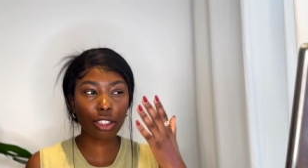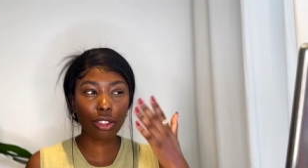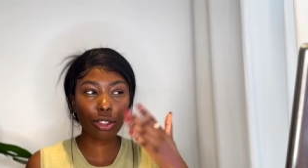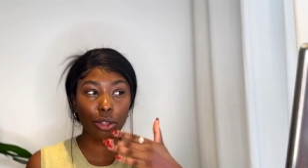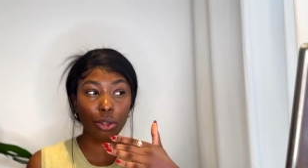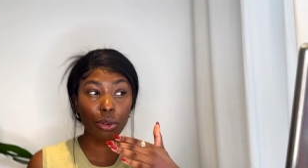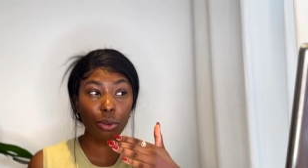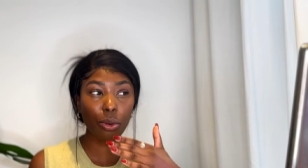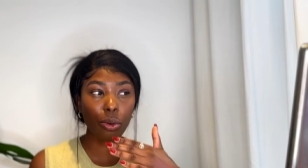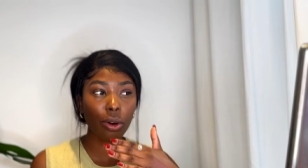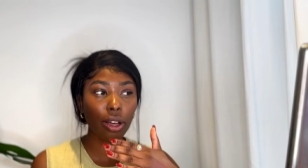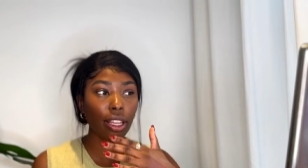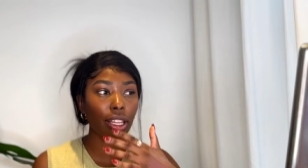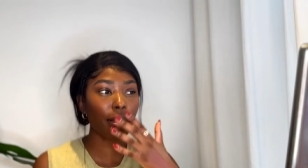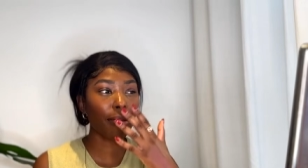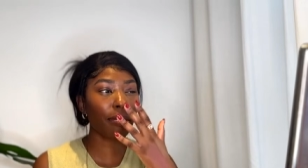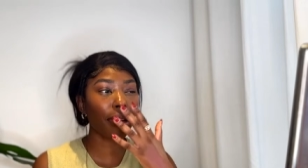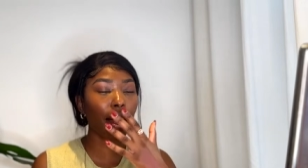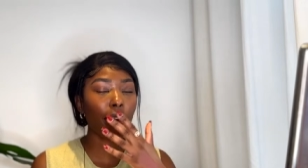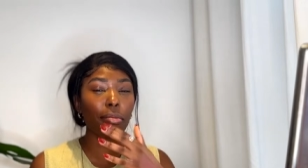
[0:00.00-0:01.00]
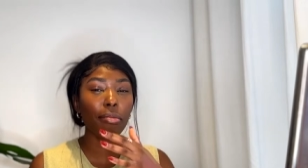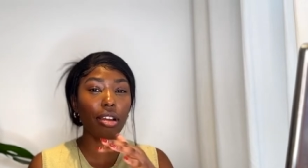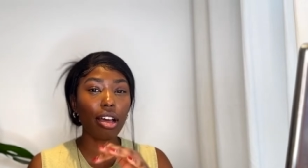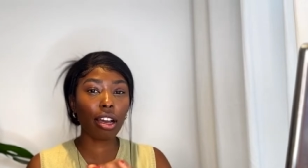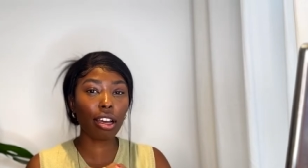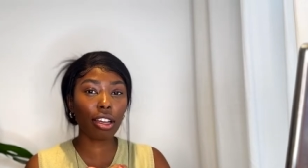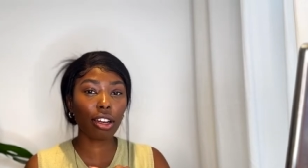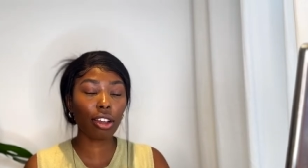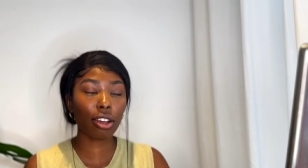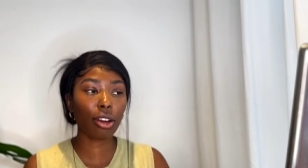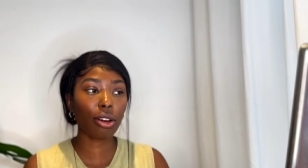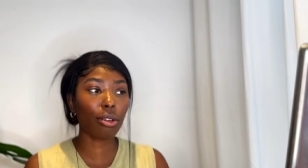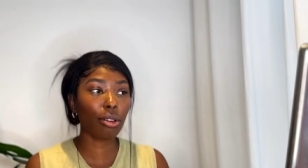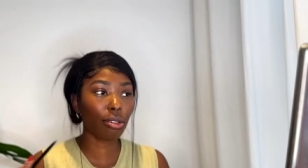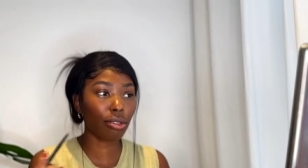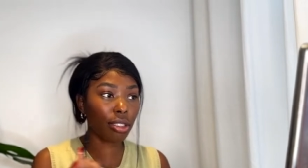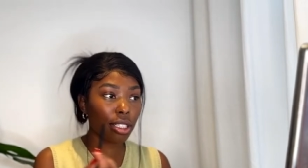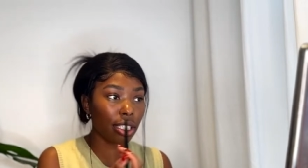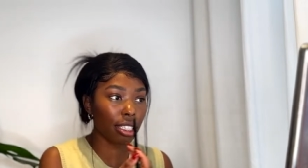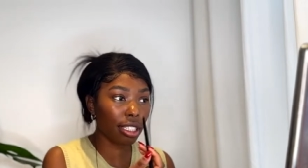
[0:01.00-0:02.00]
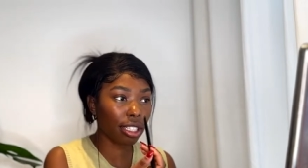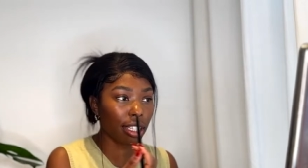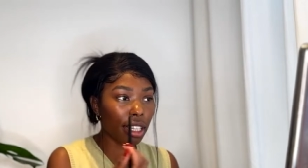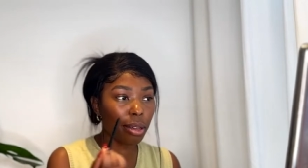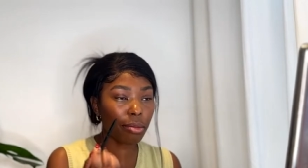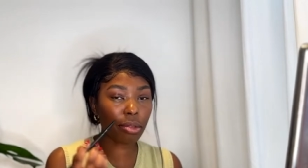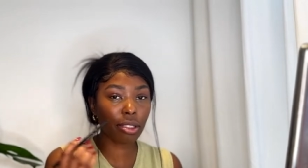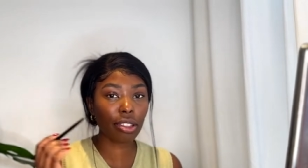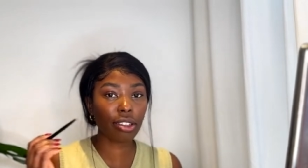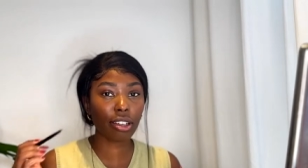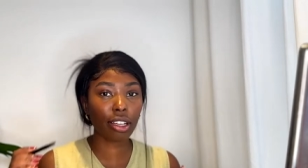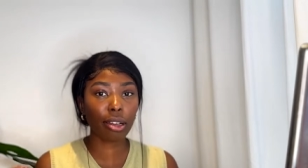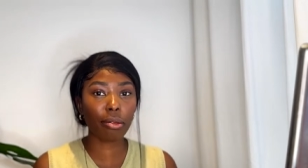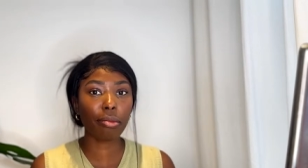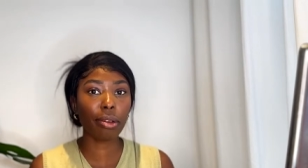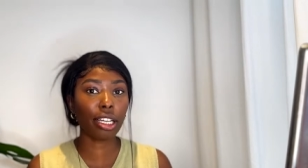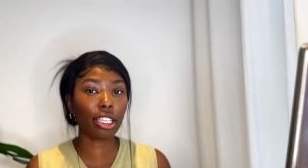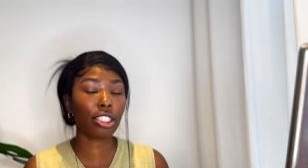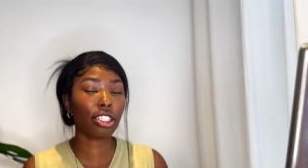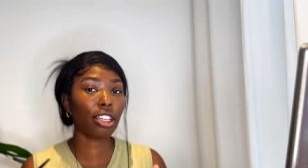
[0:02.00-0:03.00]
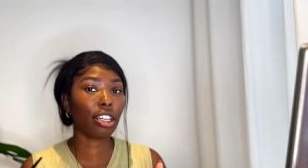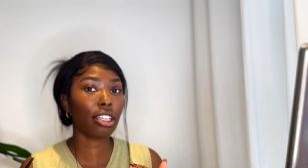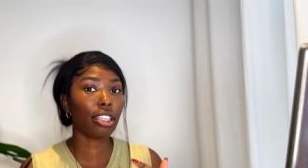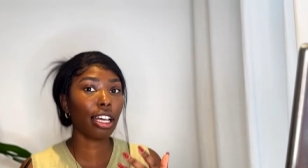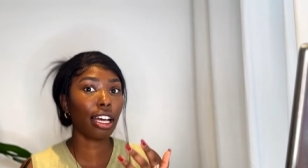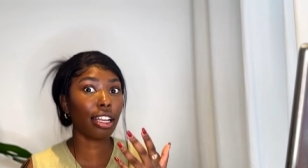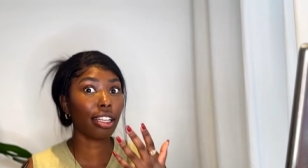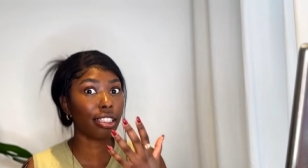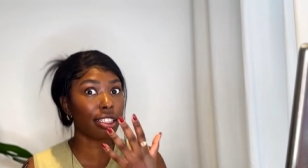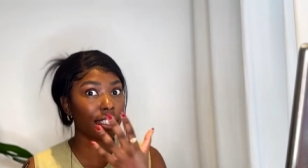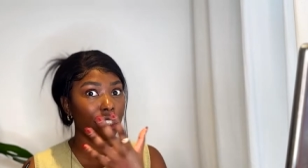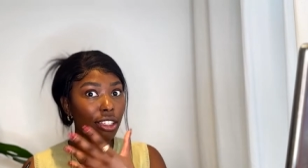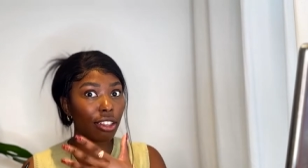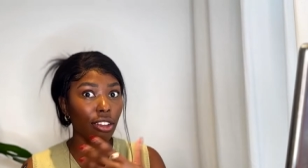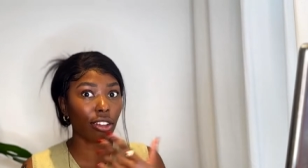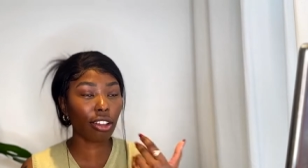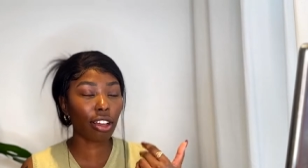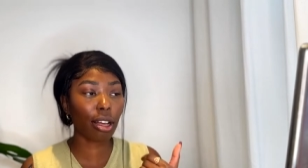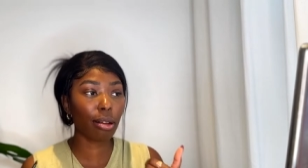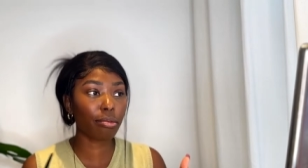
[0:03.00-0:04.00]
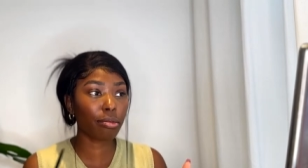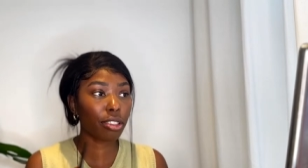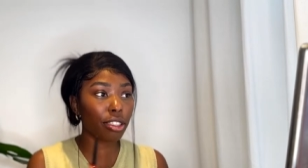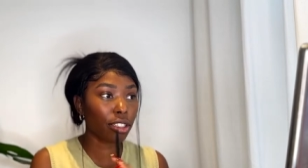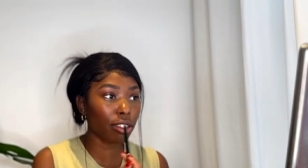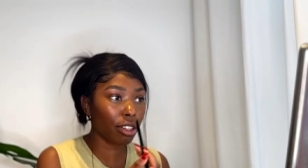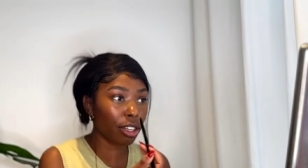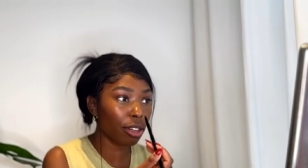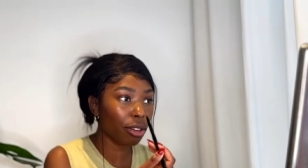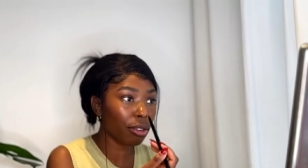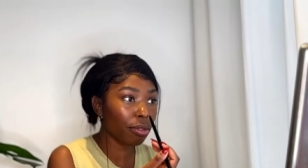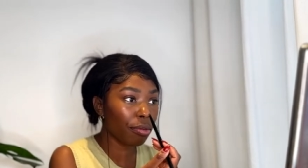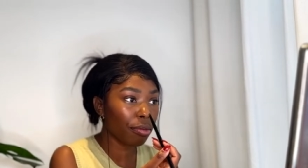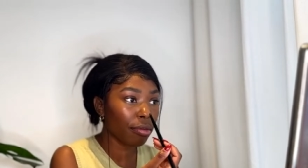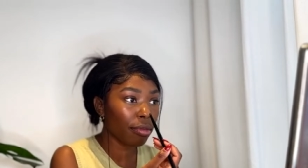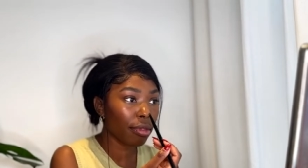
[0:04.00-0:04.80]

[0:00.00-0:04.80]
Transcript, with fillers: too oily, but I'm not gonna go OTT. I'm still gonna make sure that it still comes through.